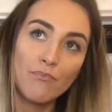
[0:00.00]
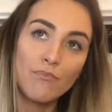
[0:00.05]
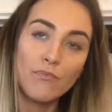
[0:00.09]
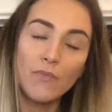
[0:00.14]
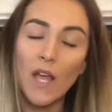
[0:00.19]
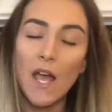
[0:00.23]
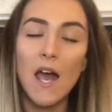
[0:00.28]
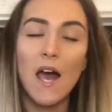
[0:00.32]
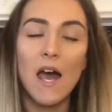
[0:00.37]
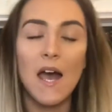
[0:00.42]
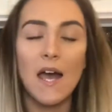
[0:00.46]

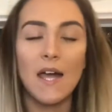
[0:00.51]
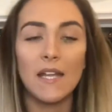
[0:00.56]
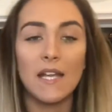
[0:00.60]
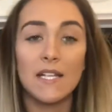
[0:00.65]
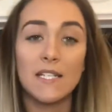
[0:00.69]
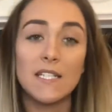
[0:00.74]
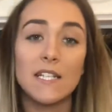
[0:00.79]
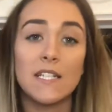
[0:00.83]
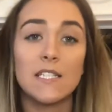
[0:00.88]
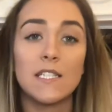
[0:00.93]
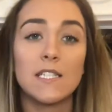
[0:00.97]
and I
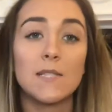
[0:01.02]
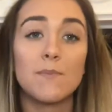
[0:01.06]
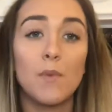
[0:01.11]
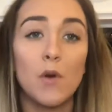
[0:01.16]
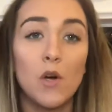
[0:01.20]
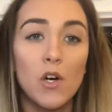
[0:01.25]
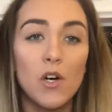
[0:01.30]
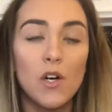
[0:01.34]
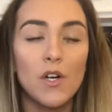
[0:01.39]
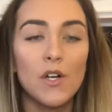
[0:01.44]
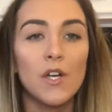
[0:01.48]
did
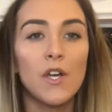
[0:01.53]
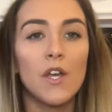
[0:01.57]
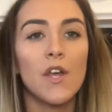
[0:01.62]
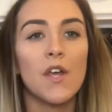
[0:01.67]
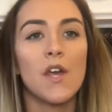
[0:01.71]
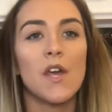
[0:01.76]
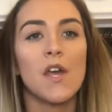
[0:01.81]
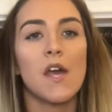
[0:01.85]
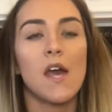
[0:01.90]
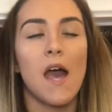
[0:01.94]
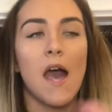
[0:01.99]
sport.
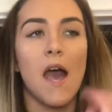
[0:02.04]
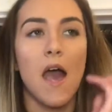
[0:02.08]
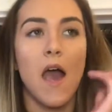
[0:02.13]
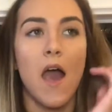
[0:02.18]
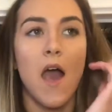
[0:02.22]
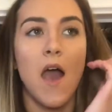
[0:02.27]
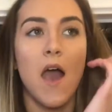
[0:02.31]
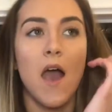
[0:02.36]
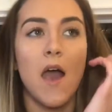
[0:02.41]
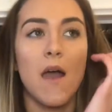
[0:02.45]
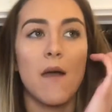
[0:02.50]

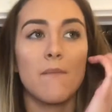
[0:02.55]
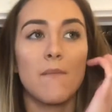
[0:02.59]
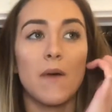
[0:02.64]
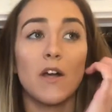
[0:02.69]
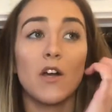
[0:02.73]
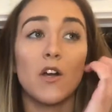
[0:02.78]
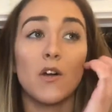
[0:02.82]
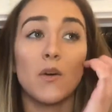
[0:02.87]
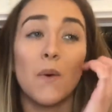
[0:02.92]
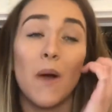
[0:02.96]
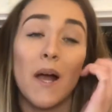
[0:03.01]
I
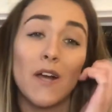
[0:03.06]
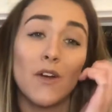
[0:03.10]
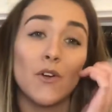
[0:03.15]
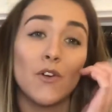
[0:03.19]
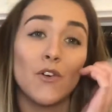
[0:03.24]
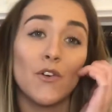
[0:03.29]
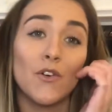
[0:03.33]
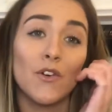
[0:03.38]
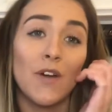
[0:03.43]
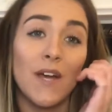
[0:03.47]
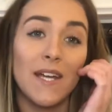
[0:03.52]
got quite good
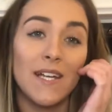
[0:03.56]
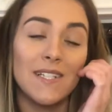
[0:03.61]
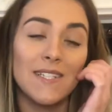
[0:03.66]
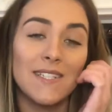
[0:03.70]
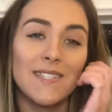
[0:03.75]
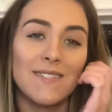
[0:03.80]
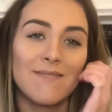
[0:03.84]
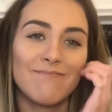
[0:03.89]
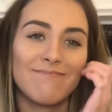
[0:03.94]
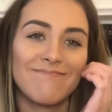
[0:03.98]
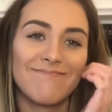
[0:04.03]

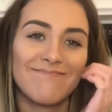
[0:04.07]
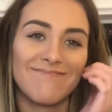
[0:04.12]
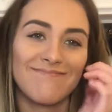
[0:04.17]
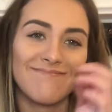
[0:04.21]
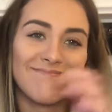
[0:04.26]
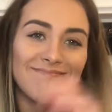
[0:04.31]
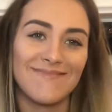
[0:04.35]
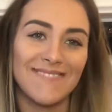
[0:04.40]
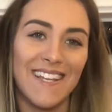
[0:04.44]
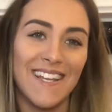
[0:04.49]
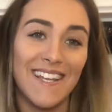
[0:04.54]
grades,
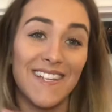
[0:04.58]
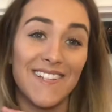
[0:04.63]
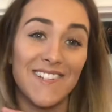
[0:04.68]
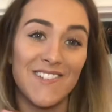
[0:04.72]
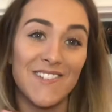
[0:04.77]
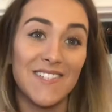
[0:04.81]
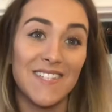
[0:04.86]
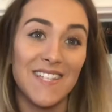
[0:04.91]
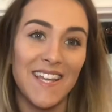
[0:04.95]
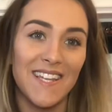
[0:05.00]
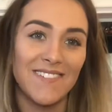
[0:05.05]
can I
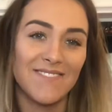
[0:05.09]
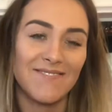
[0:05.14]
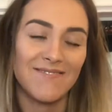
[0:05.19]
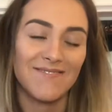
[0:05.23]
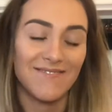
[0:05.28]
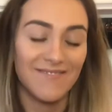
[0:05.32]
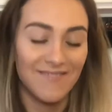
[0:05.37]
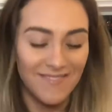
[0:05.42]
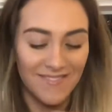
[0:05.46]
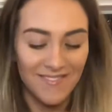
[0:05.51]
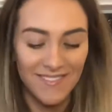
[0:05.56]
just say?
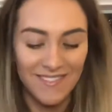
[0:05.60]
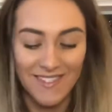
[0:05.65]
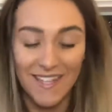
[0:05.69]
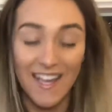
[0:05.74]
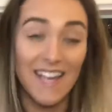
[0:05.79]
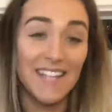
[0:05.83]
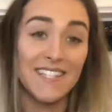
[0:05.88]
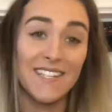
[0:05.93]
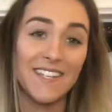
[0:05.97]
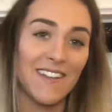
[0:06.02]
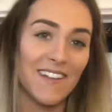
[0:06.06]

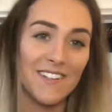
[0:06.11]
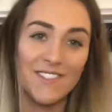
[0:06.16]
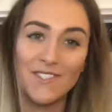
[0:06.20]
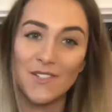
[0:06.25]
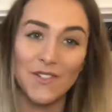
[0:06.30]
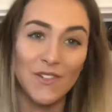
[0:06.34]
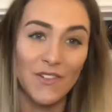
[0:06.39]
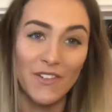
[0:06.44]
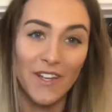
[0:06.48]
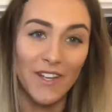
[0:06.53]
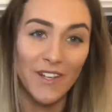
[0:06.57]
I didn't at
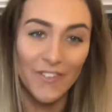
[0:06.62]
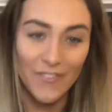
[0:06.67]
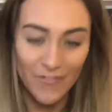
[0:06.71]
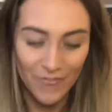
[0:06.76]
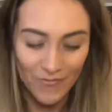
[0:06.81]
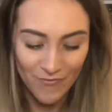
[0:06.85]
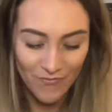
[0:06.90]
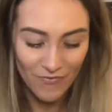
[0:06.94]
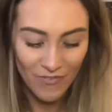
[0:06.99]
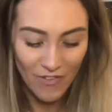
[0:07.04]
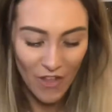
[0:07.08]
school though.
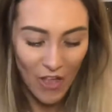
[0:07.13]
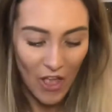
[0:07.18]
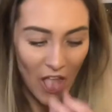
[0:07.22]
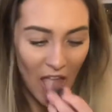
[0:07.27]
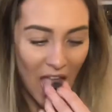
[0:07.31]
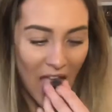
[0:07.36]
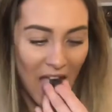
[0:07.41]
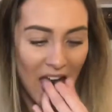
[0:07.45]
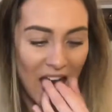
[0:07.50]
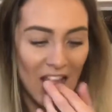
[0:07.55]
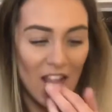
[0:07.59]

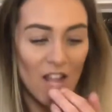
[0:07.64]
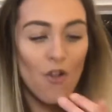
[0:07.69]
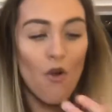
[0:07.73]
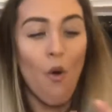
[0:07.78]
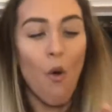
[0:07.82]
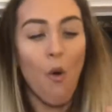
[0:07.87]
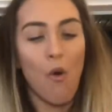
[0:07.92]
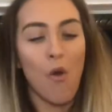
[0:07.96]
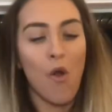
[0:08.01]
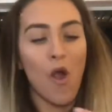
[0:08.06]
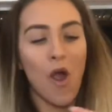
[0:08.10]

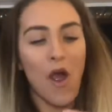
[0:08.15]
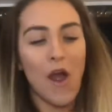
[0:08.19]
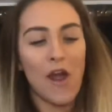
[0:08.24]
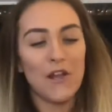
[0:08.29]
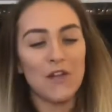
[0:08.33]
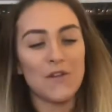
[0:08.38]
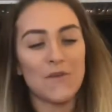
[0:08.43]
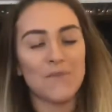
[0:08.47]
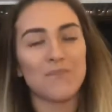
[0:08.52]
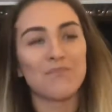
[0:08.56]
And